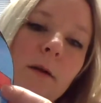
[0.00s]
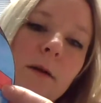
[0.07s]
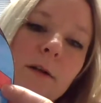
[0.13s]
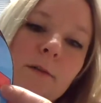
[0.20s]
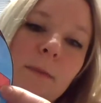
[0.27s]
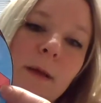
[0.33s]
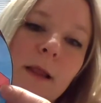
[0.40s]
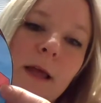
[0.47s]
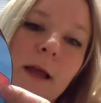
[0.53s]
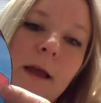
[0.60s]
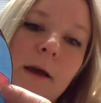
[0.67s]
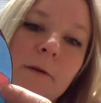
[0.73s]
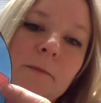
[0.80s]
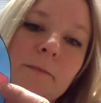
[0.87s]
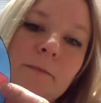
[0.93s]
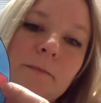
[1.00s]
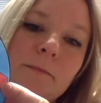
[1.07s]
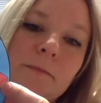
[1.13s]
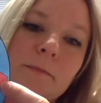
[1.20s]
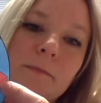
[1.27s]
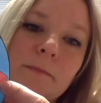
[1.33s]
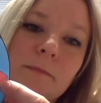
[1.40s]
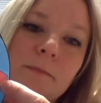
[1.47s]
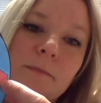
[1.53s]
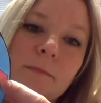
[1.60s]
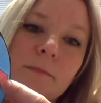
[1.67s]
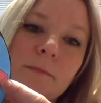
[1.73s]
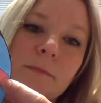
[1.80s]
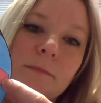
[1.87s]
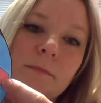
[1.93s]
is my Lego?
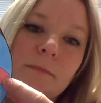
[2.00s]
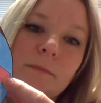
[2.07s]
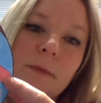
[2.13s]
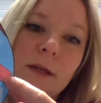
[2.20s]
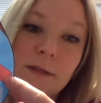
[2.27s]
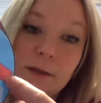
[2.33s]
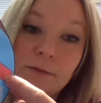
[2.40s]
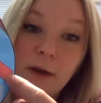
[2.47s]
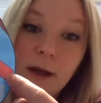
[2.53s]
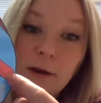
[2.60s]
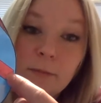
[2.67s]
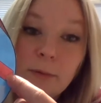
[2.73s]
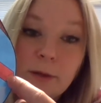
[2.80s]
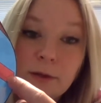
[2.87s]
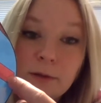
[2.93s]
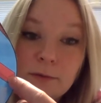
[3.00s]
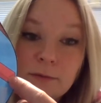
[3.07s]
Is it red or blue?